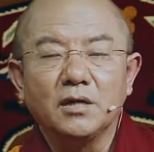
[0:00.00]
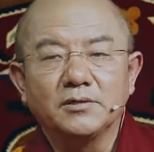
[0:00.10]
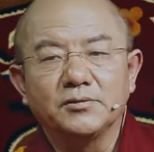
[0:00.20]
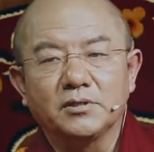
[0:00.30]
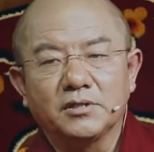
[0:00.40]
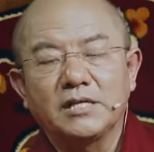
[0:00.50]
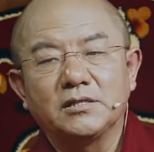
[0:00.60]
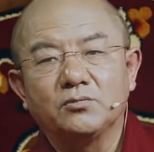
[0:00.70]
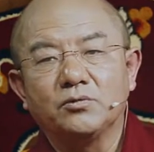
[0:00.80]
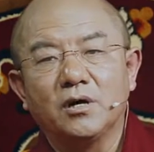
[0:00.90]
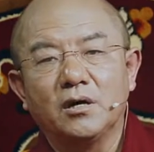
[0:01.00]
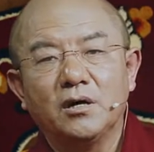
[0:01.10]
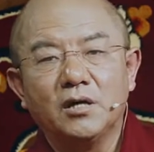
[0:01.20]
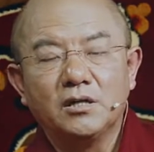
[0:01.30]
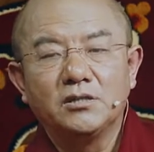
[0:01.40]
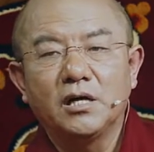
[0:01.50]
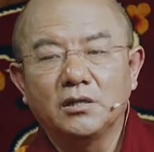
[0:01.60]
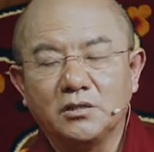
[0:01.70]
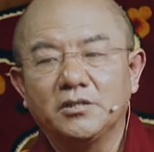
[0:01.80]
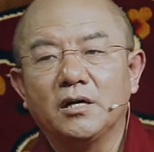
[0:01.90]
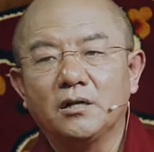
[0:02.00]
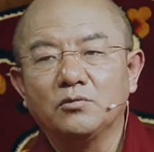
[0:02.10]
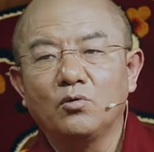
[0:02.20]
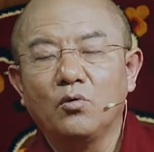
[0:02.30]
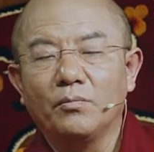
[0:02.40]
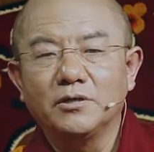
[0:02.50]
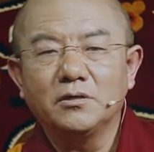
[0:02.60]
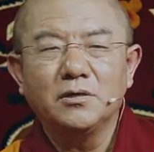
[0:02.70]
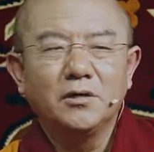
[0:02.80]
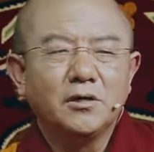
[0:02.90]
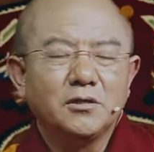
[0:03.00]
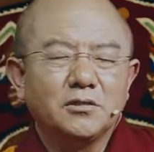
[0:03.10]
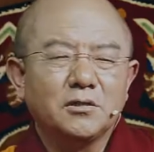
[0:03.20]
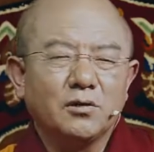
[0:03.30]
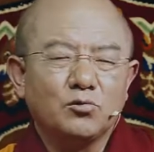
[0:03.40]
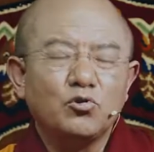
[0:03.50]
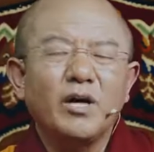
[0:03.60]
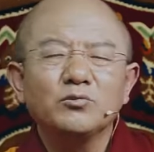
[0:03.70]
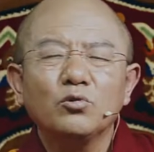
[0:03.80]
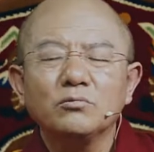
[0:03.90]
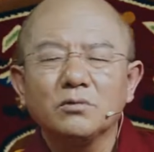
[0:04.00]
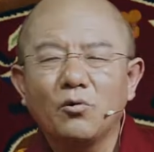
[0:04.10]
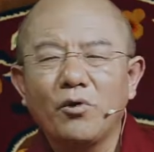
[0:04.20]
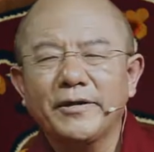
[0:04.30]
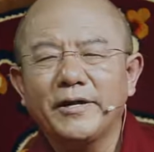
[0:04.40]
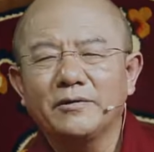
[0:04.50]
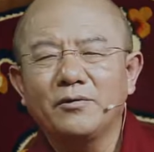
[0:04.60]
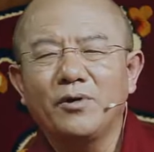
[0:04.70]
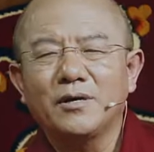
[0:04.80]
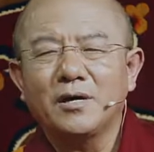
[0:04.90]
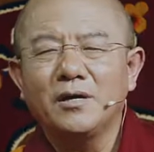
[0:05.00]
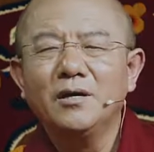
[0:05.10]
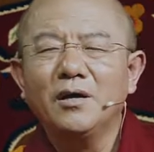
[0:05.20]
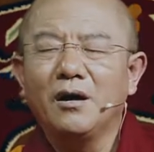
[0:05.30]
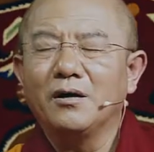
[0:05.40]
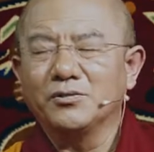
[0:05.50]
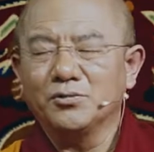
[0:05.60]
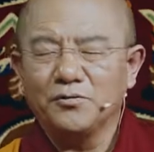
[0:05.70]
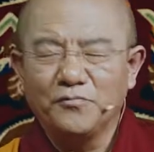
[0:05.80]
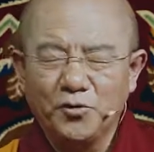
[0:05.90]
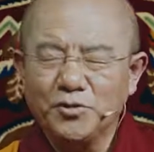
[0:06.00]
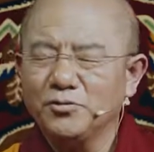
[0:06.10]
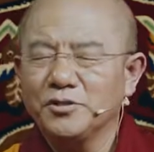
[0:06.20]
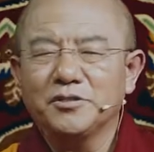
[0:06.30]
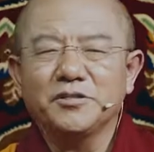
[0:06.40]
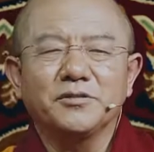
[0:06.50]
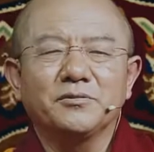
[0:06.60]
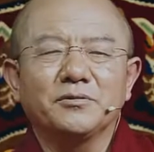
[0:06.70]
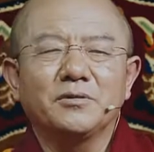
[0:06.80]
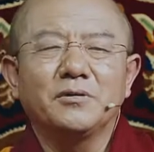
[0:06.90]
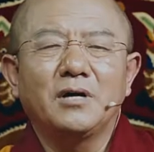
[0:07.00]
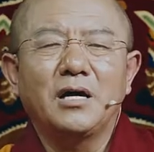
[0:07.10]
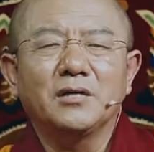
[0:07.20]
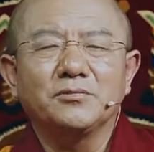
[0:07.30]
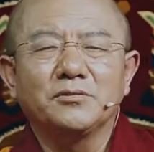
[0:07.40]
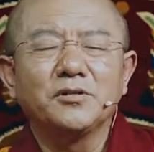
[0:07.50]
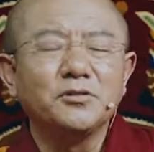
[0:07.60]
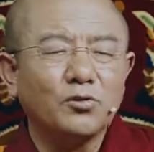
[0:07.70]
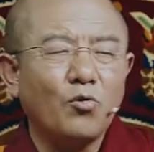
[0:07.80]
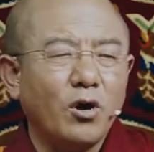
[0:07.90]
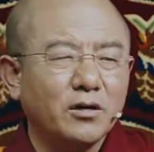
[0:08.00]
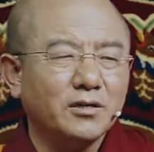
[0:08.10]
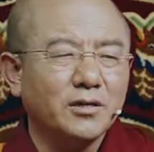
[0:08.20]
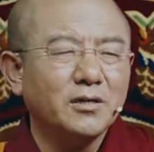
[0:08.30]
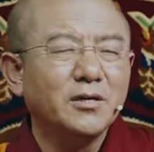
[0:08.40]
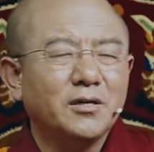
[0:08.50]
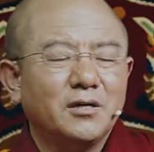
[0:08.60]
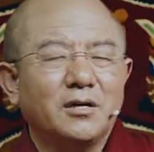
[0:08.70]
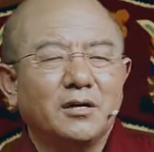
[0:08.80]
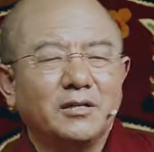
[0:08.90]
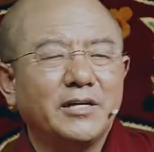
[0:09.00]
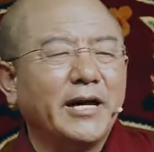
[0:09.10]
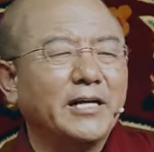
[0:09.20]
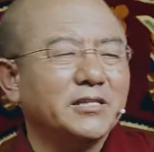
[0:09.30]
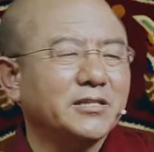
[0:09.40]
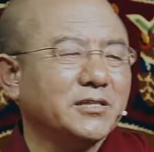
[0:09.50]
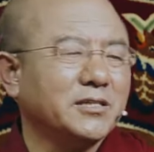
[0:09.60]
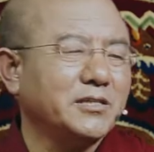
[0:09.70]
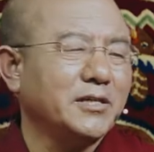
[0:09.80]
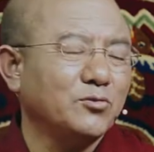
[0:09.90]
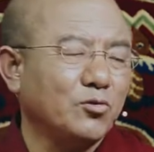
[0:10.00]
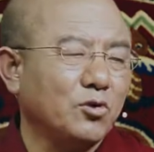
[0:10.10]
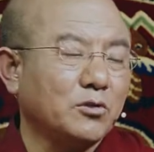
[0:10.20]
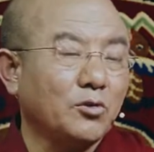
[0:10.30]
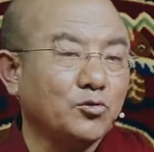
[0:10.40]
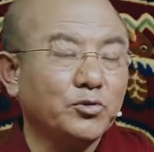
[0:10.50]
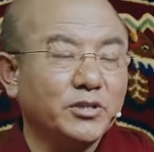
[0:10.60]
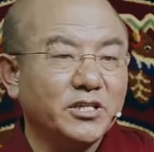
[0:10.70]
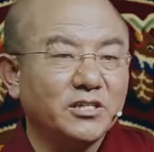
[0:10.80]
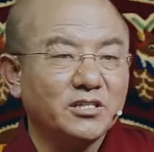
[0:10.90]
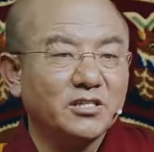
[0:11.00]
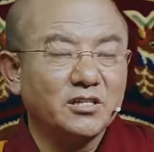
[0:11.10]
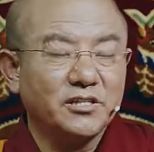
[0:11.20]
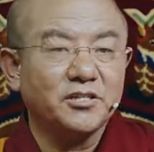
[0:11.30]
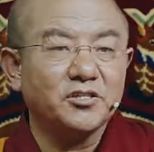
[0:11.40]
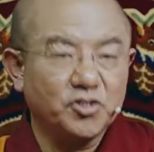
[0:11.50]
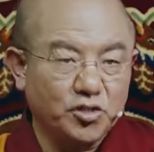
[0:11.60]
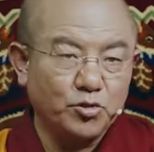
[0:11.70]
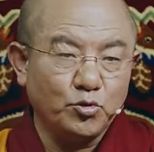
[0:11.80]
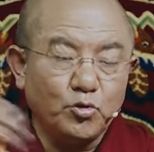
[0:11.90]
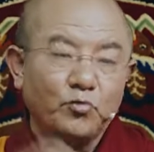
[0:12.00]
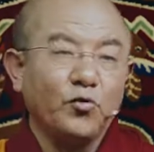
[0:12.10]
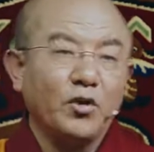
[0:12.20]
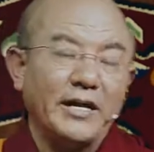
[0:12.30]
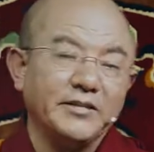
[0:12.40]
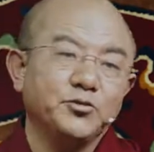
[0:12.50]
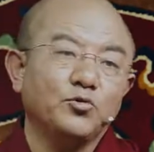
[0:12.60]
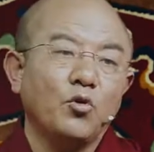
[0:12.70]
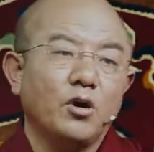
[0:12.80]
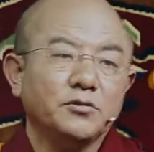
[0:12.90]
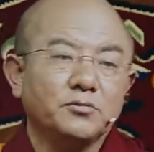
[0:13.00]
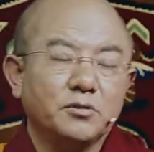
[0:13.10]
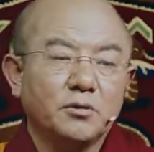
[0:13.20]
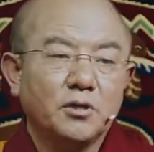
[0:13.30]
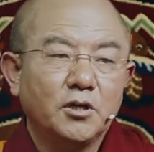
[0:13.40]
So for those of you who are listening to this class, I really hope that you could understand that, because traditionally, we say that Buddha is solidly existing, and when I die, I